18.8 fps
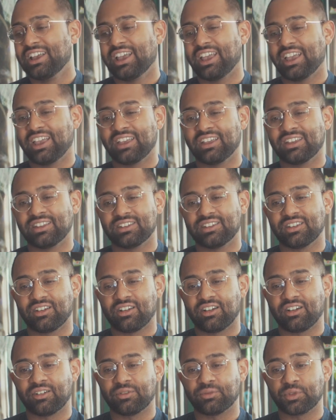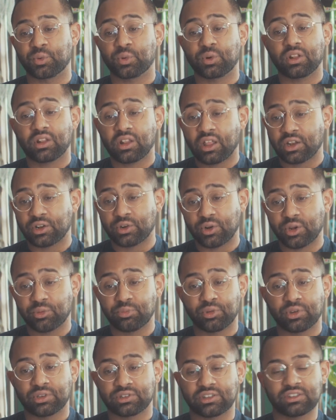And there were a lot of great
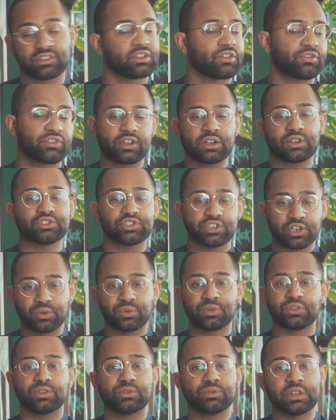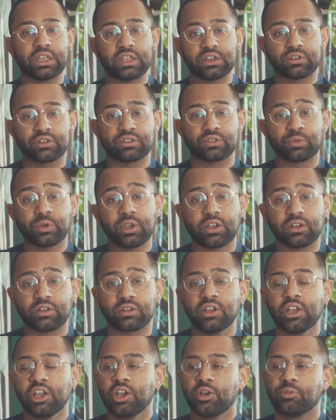books and stuff that I'll share with you later as well.
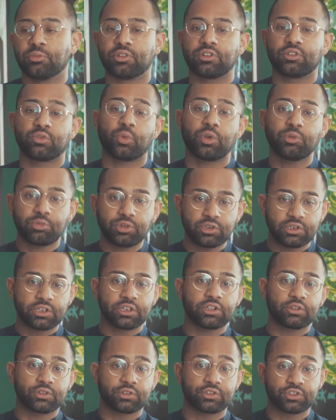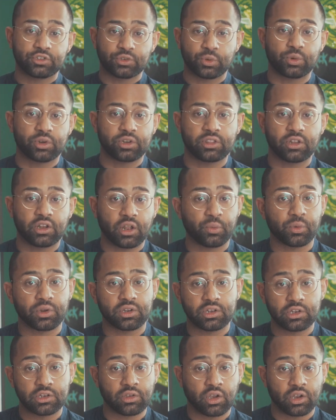But there's one particular story that I
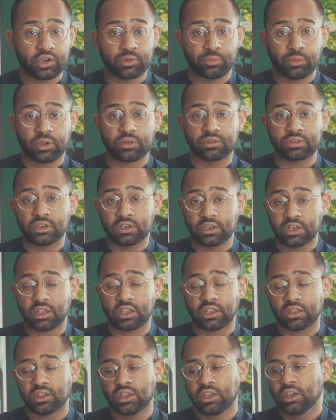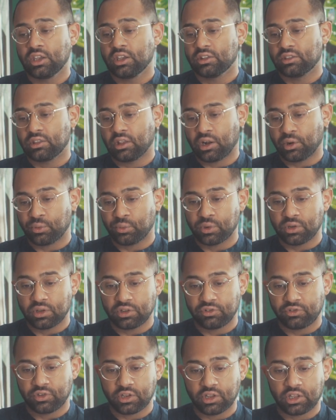wanted to talk about today that I really
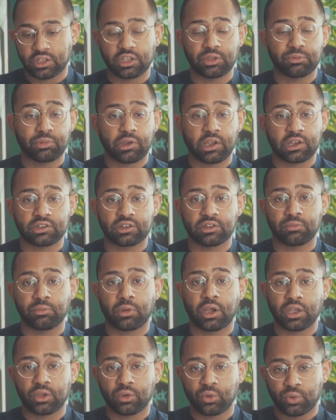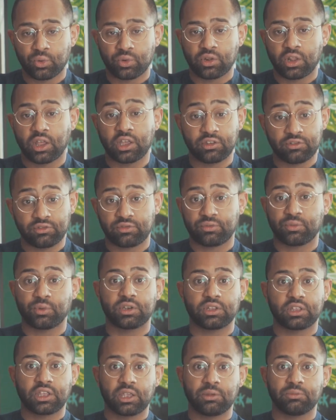feel like impacted my whole life when
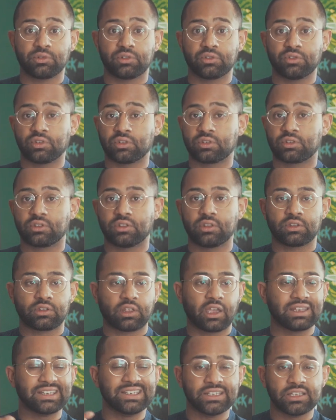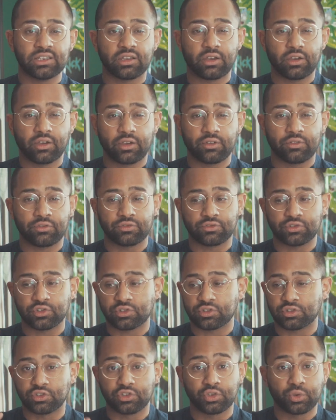it came to just this idea of
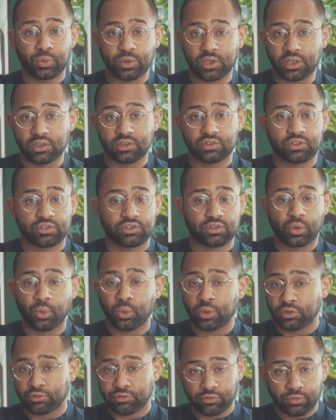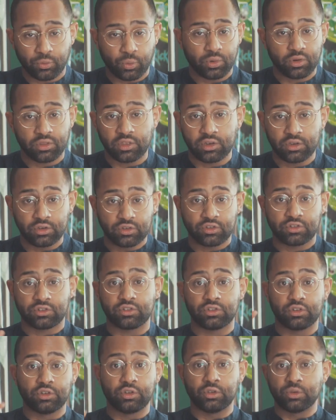just doing, just going forth and
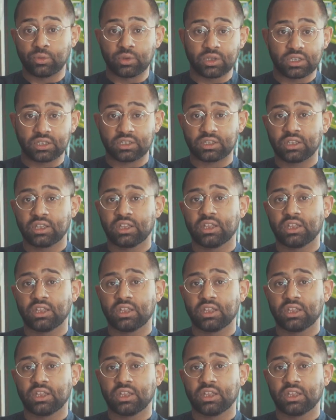just doing.